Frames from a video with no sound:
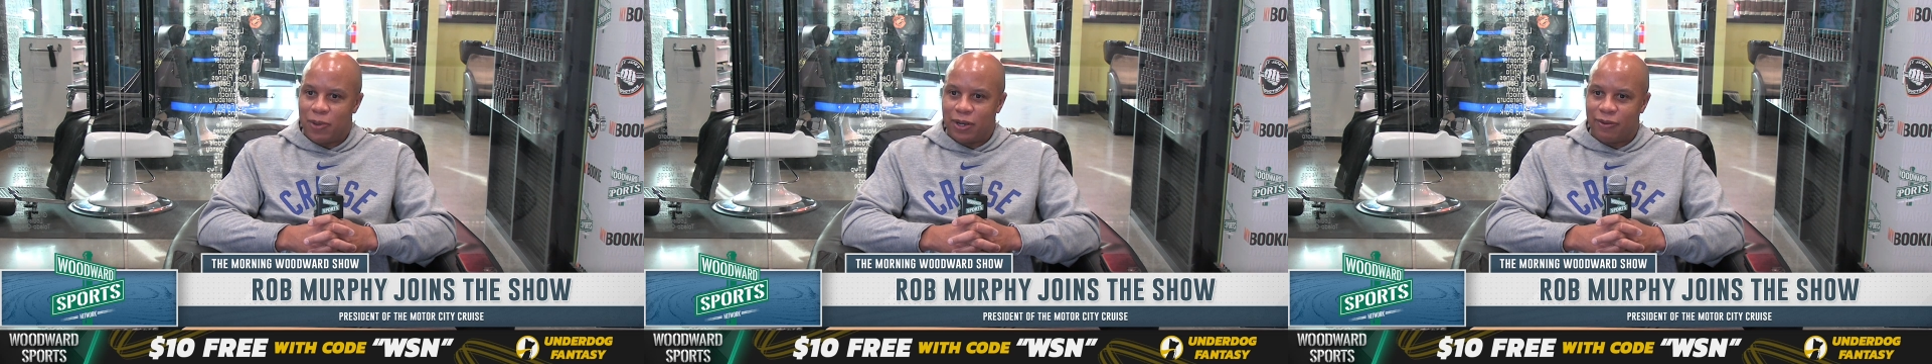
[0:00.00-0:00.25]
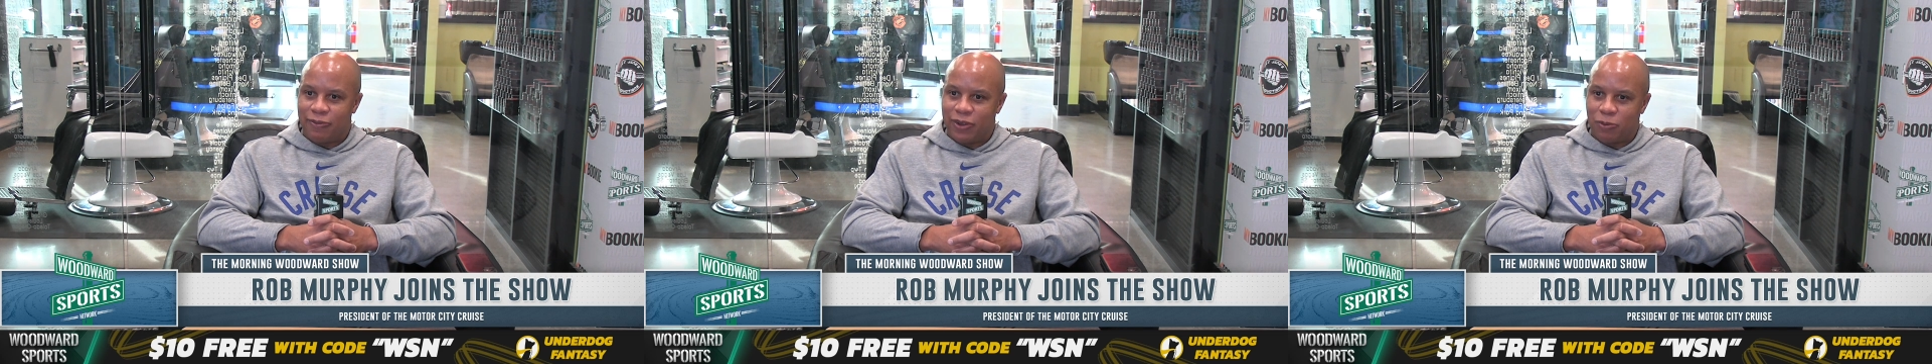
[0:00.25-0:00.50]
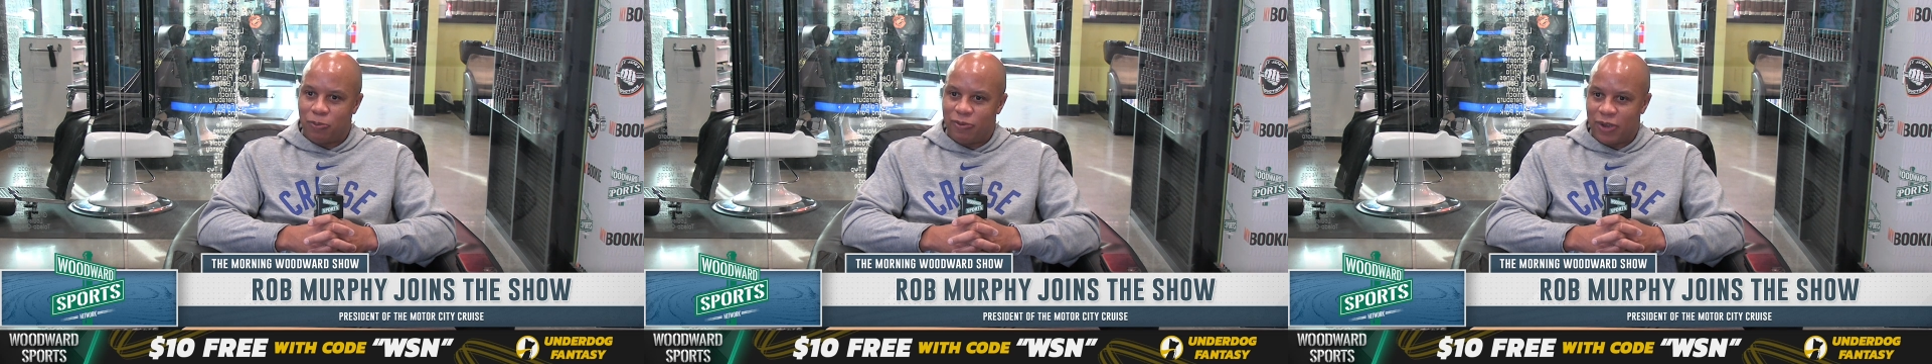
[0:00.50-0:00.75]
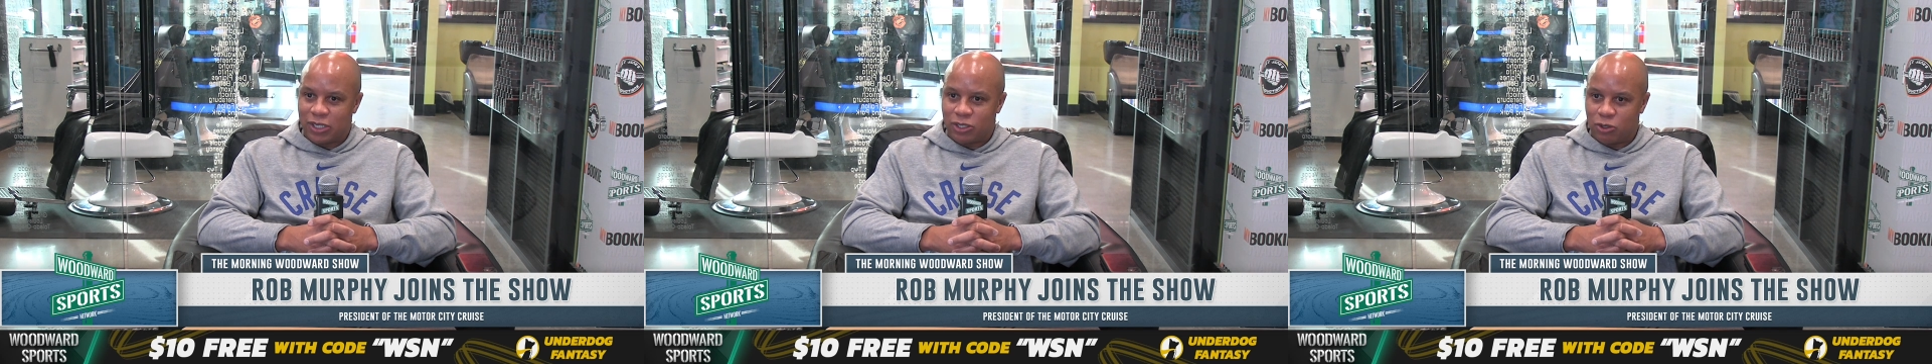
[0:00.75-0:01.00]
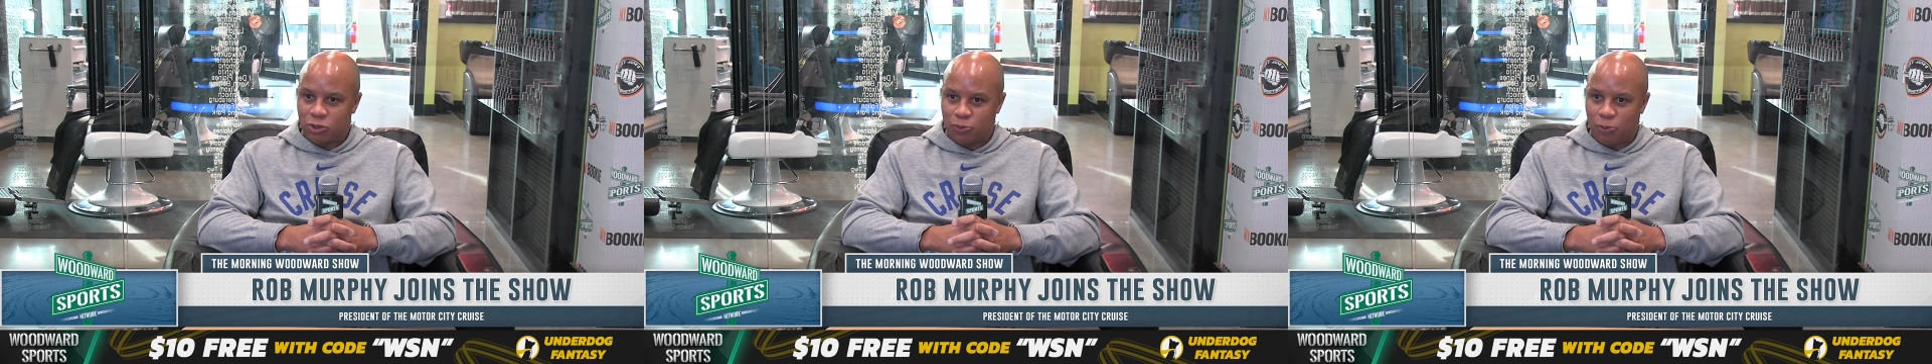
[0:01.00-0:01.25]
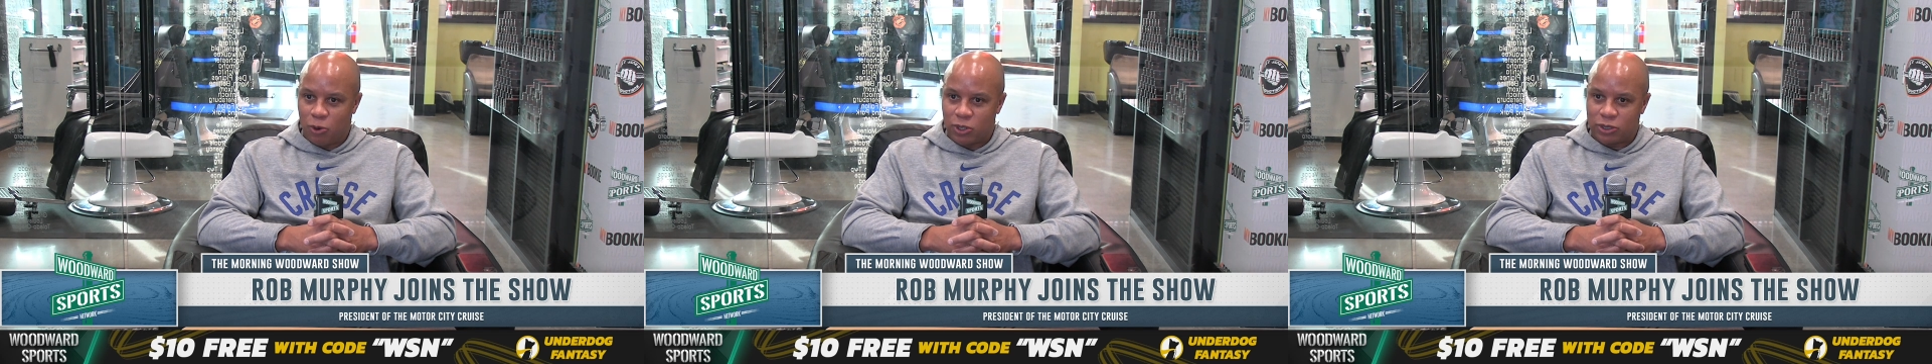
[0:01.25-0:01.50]
being the 5th professional
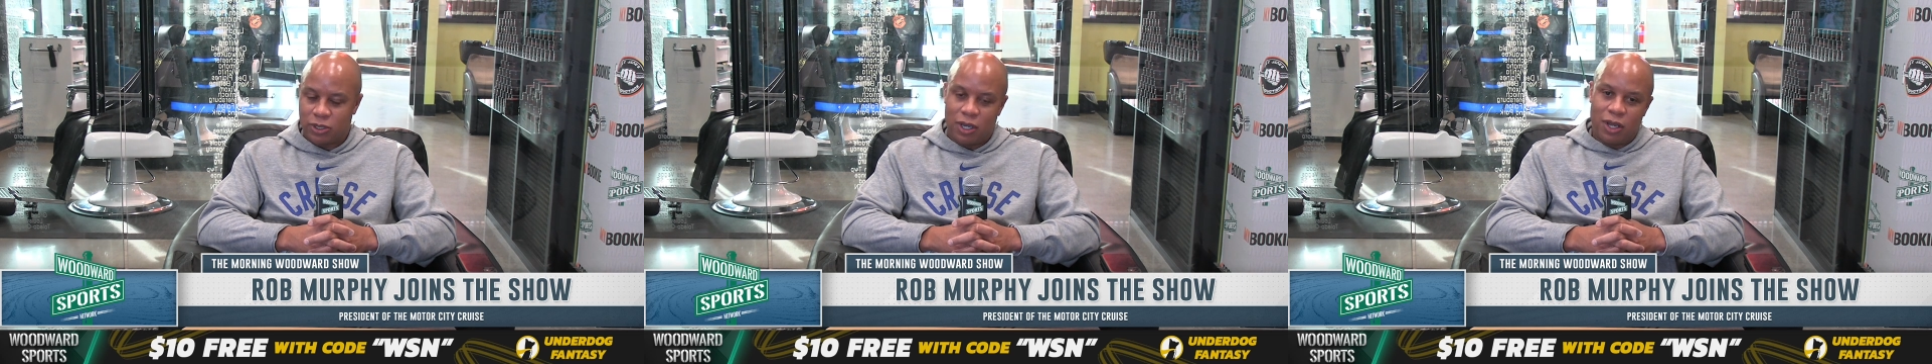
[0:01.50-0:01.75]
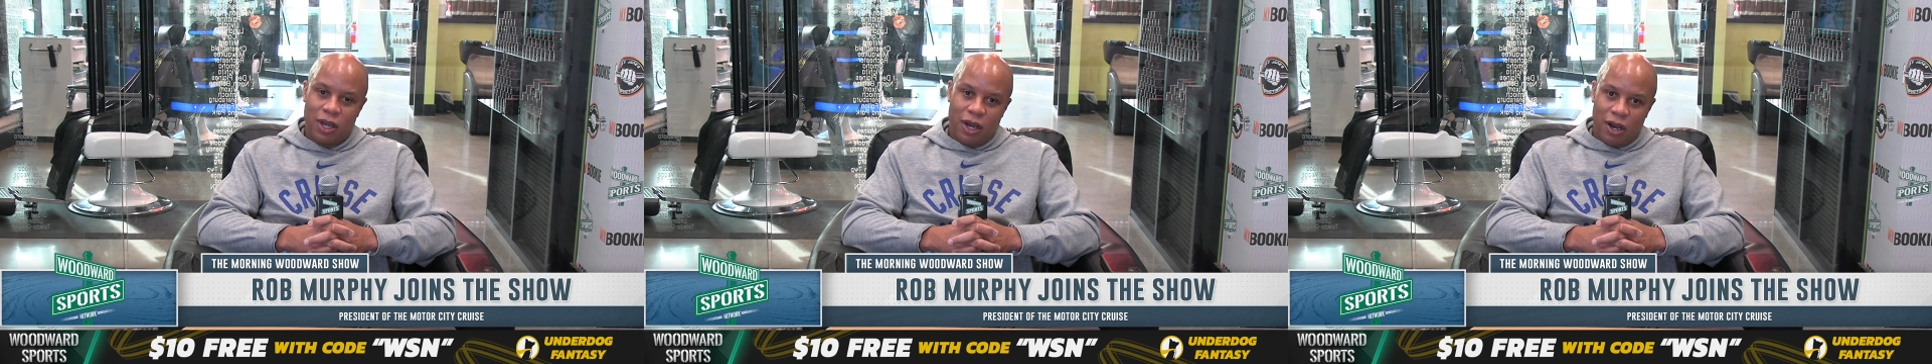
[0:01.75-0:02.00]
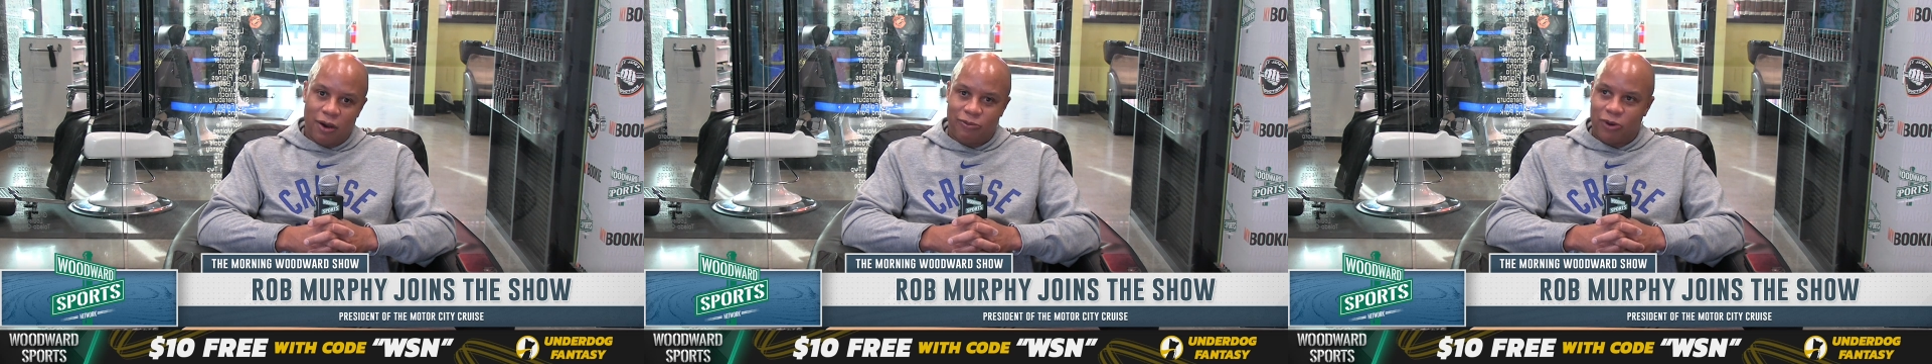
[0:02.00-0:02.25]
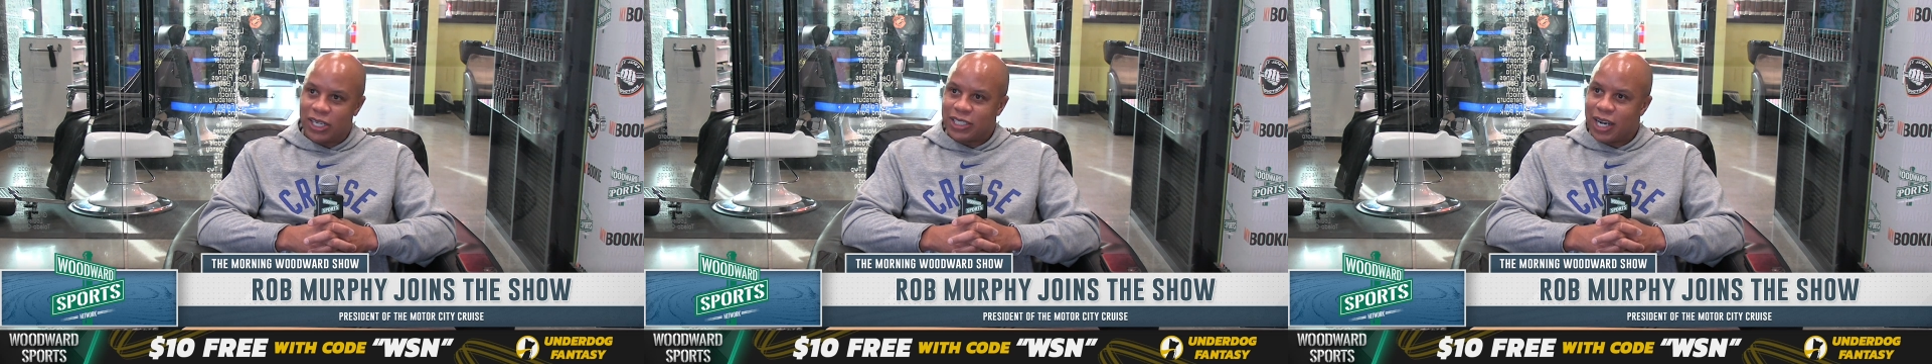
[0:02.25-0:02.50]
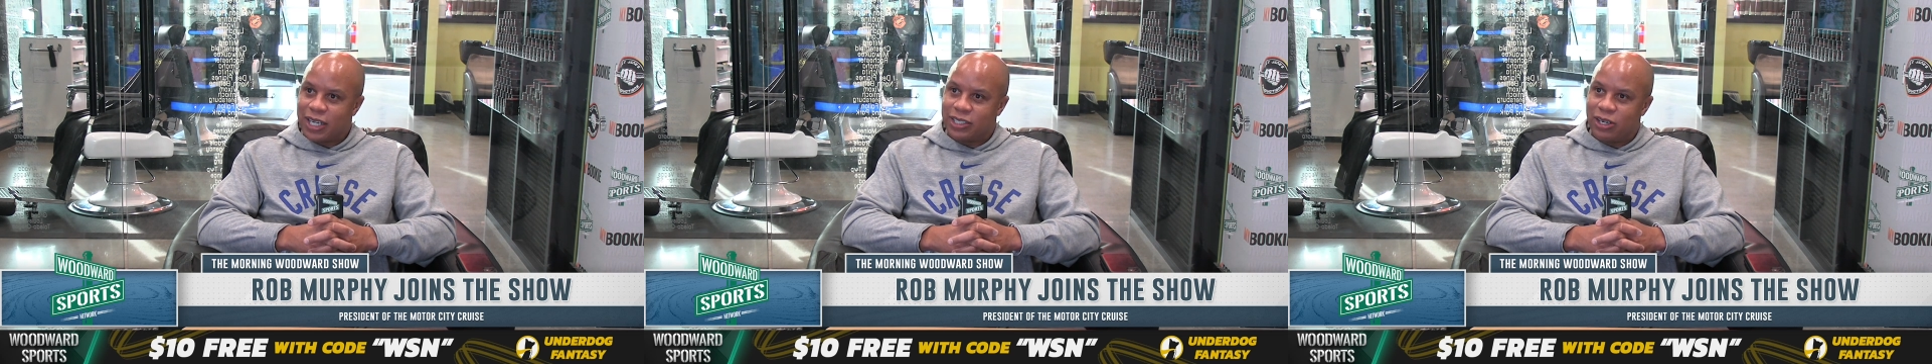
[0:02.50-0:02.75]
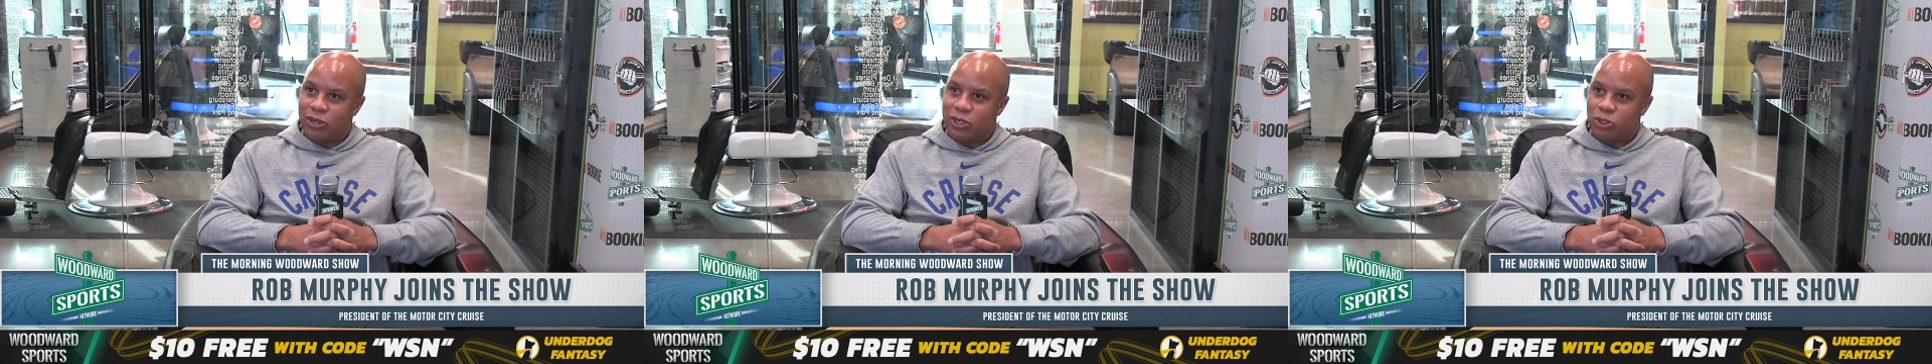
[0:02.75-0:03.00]
sports franchise
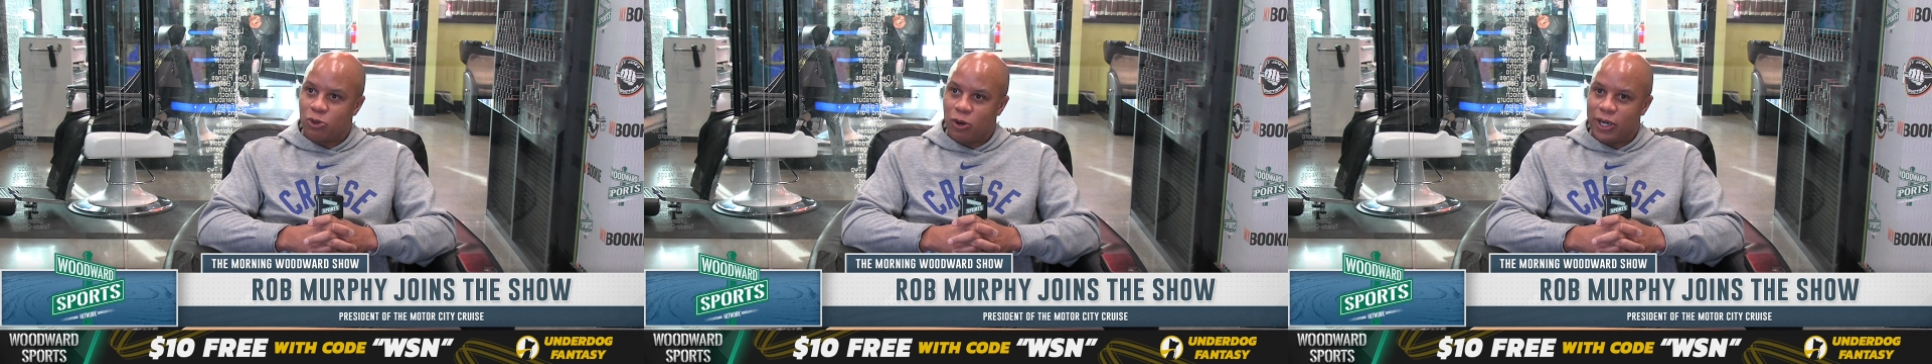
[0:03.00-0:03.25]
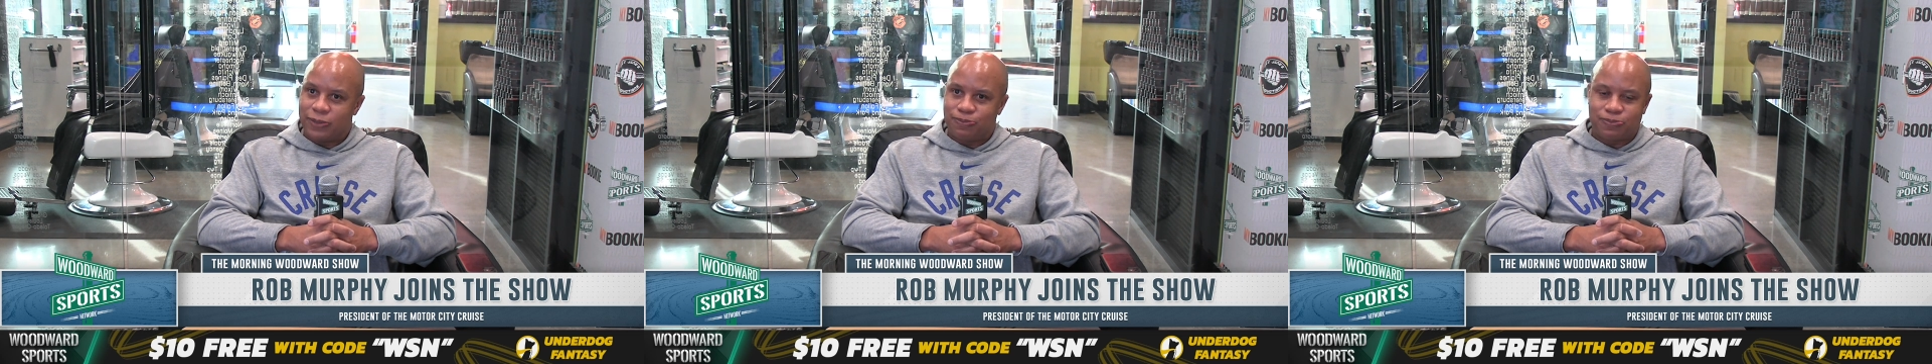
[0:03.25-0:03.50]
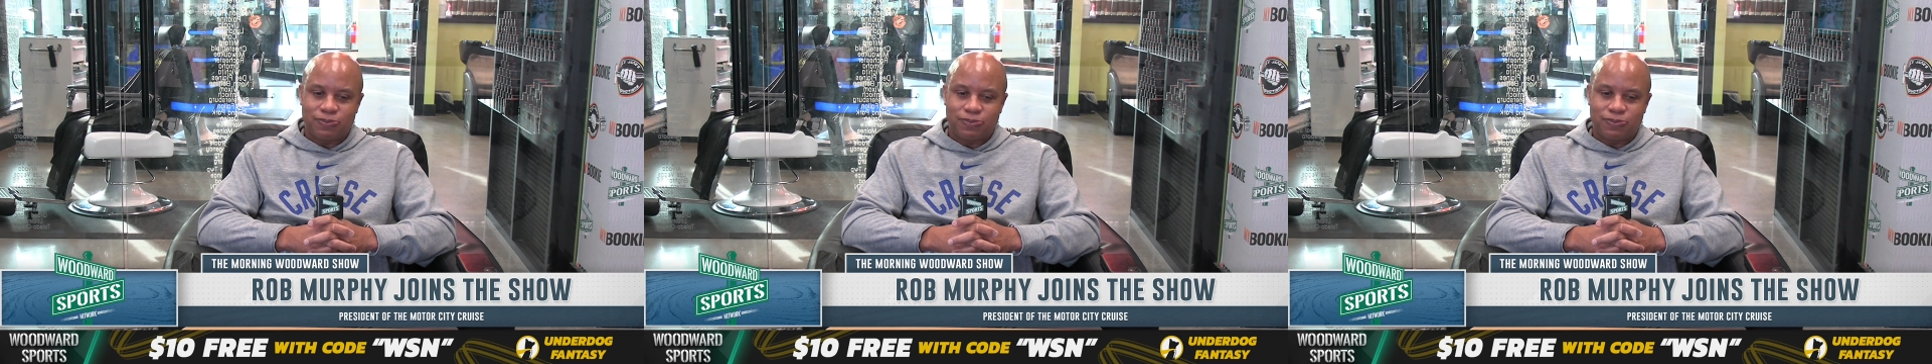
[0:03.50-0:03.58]
here in Detroit.